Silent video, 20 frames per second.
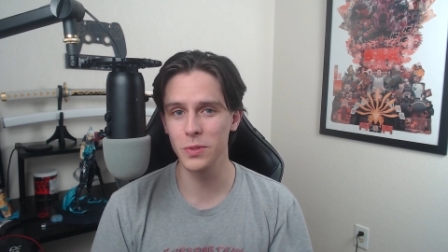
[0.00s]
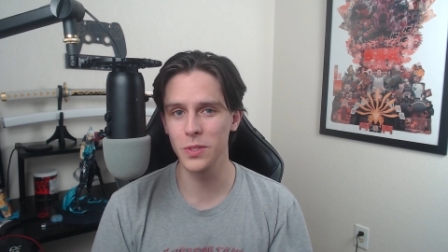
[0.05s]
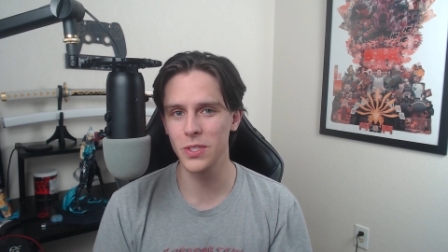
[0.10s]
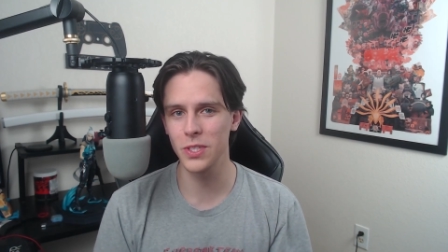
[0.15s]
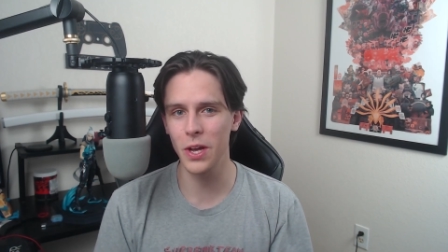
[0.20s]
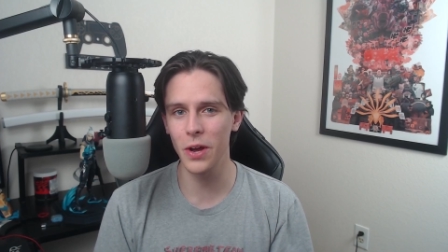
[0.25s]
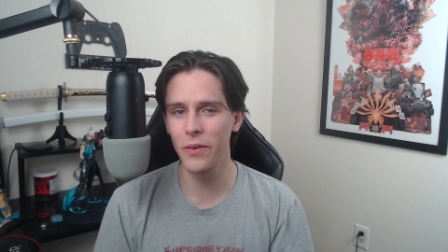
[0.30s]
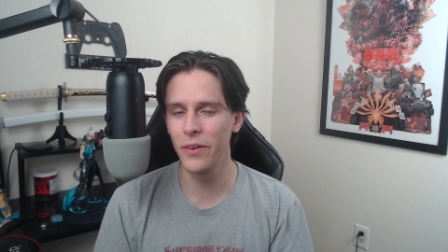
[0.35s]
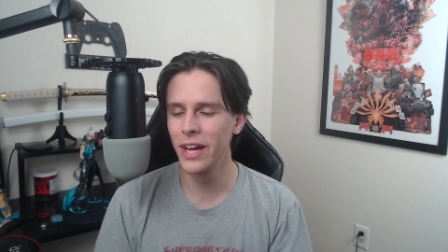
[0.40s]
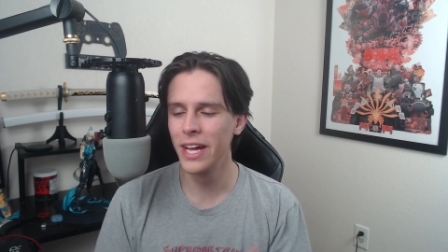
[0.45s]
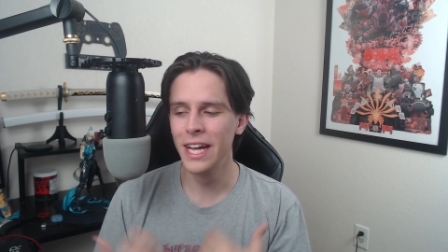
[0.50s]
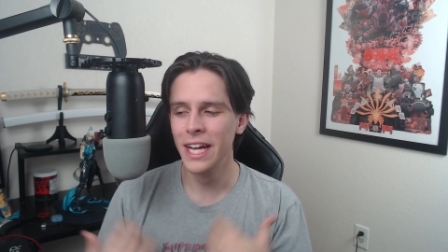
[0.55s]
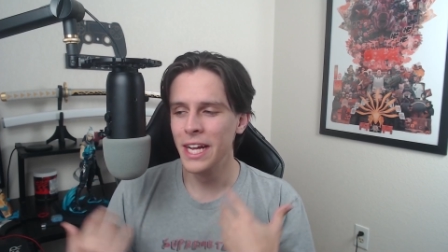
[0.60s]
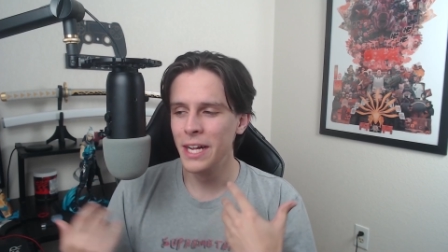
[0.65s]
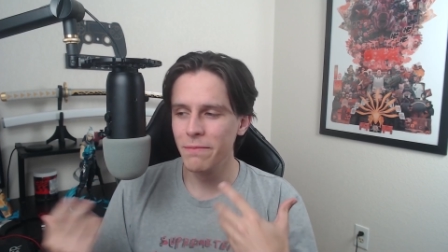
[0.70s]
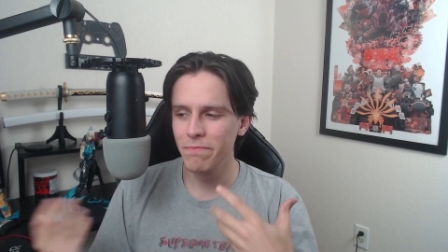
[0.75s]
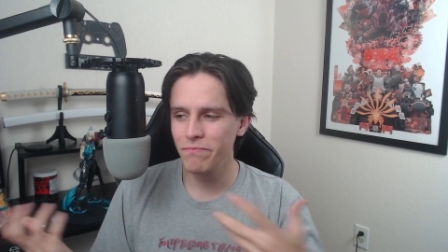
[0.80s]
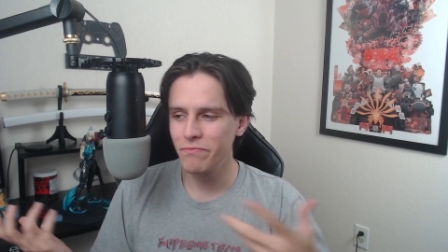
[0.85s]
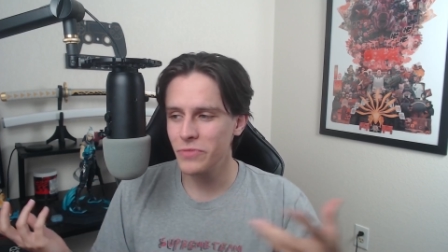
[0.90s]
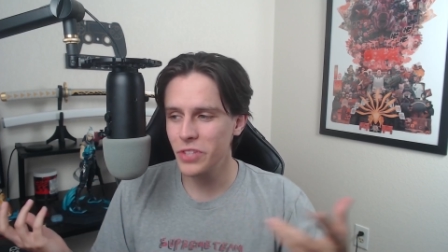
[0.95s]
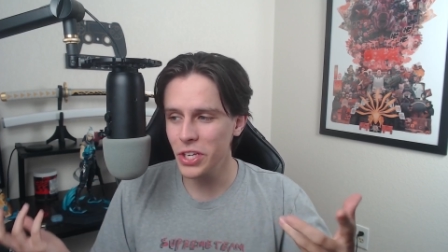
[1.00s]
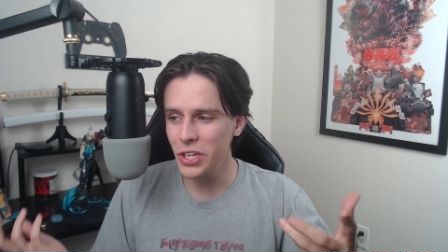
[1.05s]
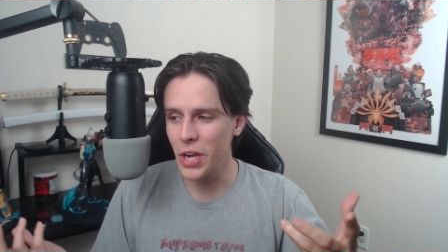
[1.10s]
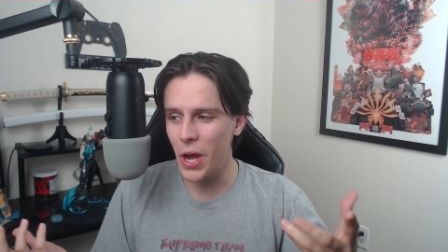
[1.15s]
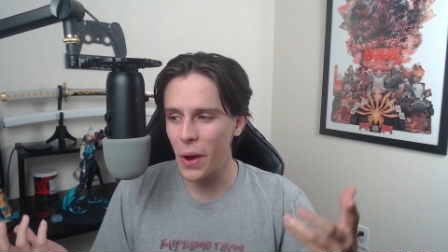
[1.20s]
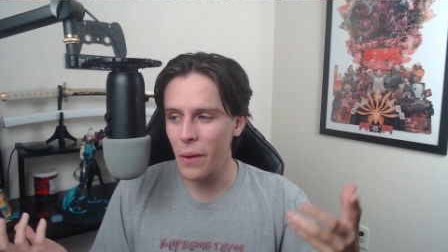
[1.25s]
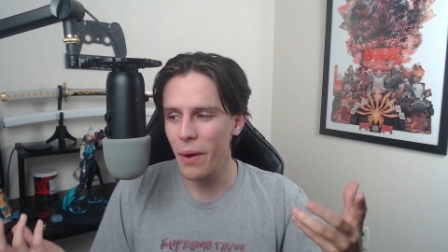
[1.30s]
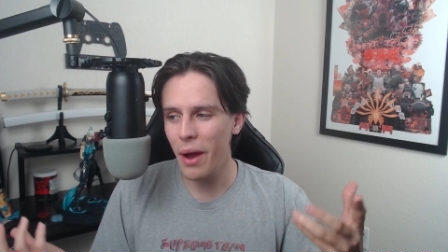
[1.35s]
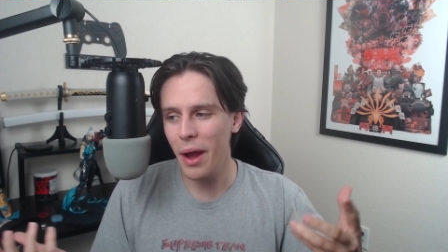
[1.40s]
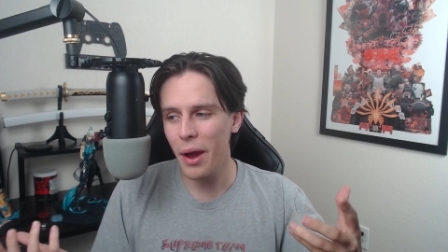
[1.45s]
So, you
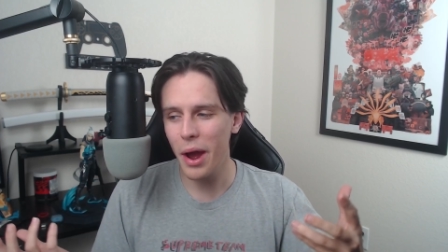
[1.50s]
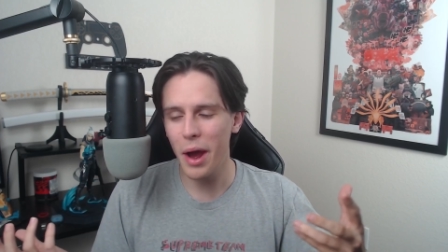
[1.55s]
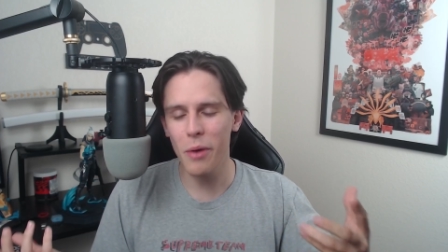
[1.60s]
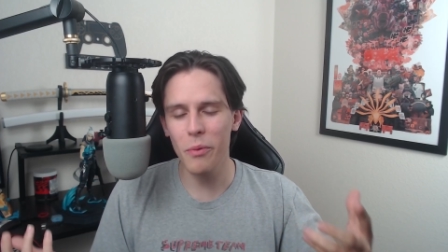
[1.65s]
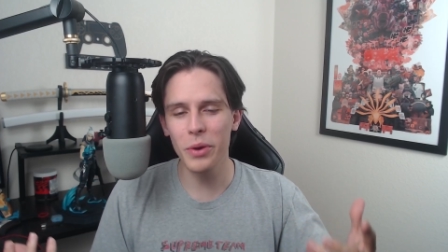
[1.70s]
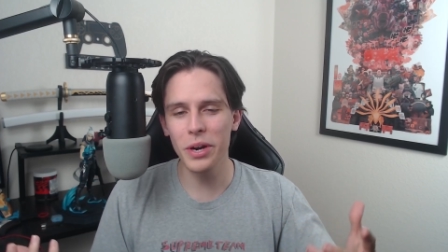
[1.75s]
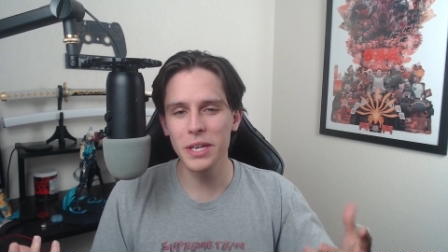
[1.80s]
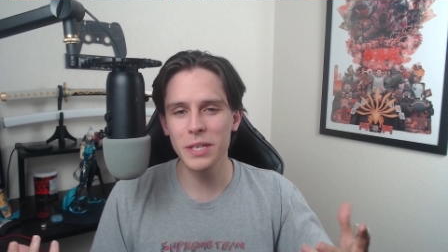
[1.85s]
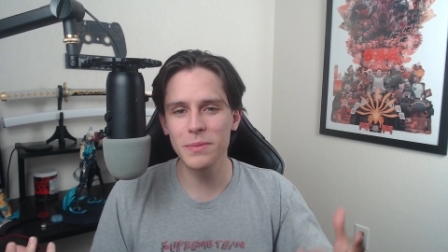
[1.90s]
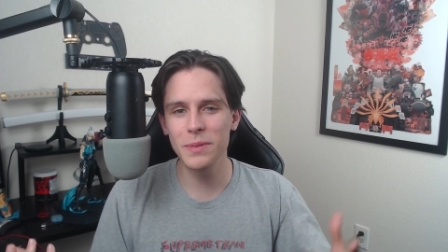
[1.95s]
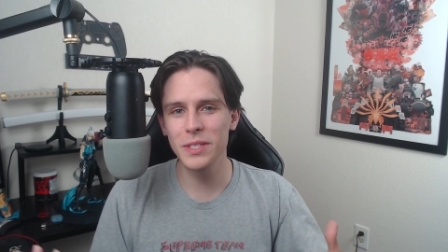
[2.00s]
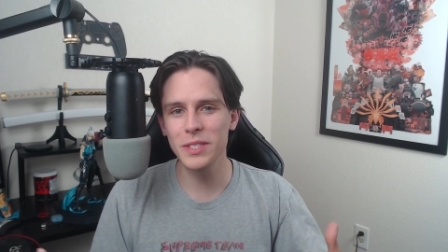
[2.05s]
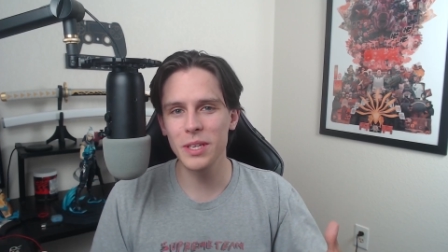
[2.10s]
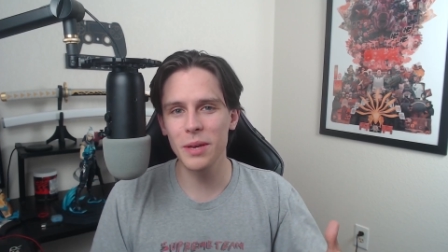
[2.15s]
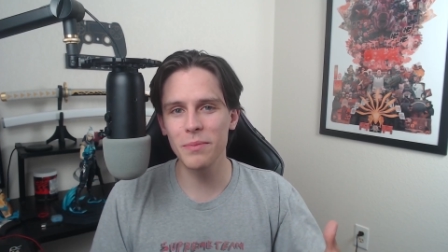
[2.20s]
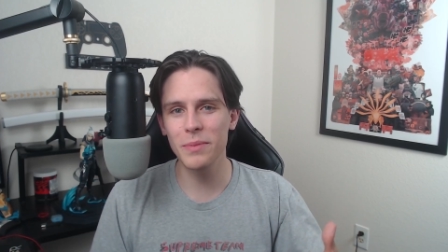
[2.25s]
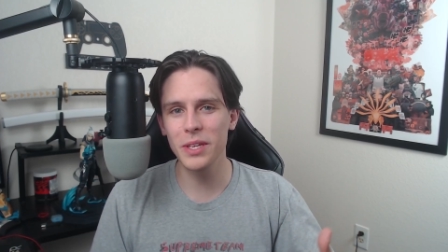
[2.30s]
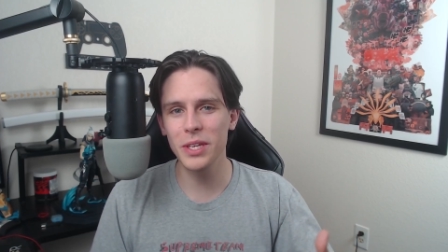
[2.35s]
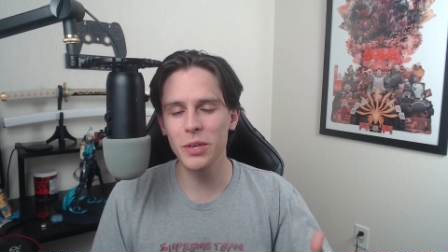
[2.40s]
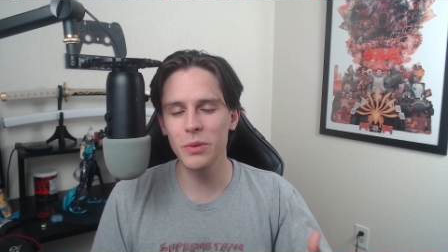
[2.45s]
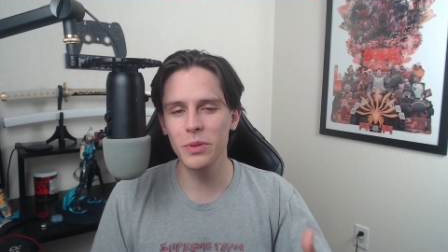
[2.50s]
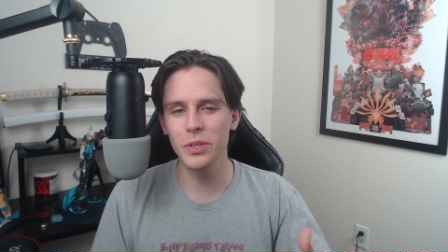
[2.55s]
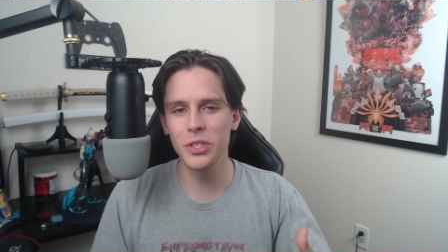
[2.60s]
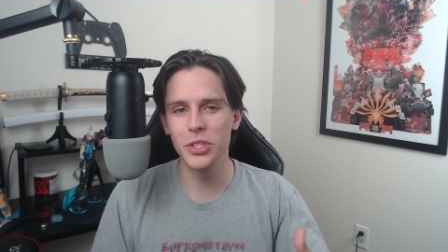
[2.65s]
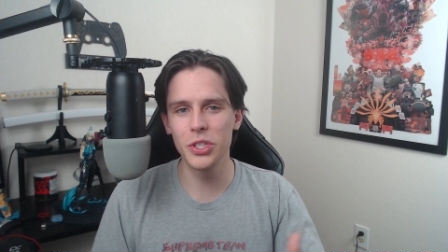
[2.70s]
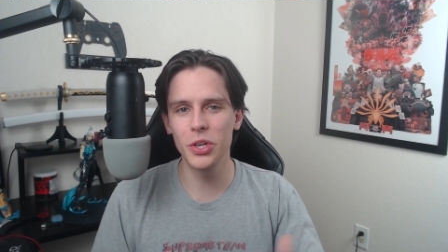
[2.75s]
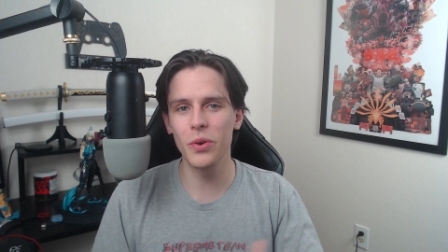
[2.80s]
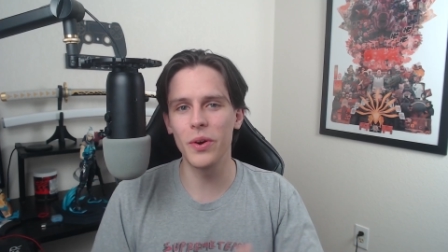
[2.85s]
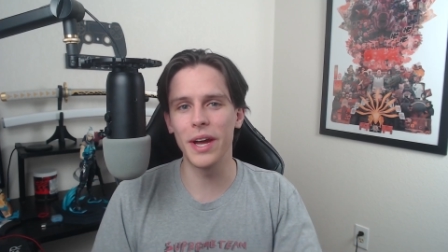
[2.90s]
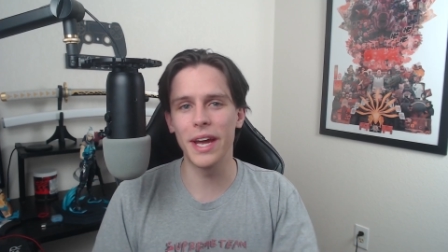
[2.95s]
know, I, I want it to be something you
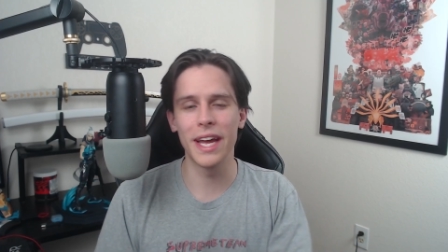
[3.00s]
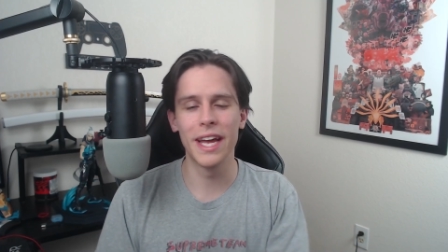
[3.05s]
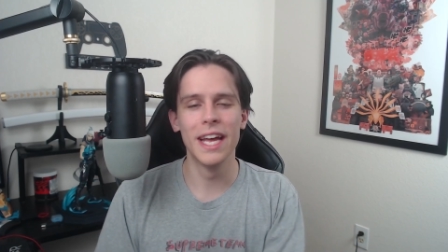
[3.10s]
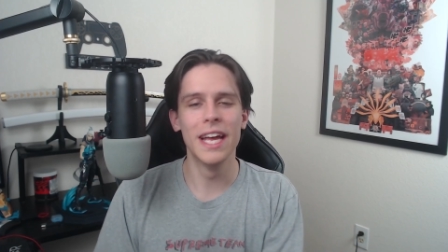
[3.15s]
enjoy.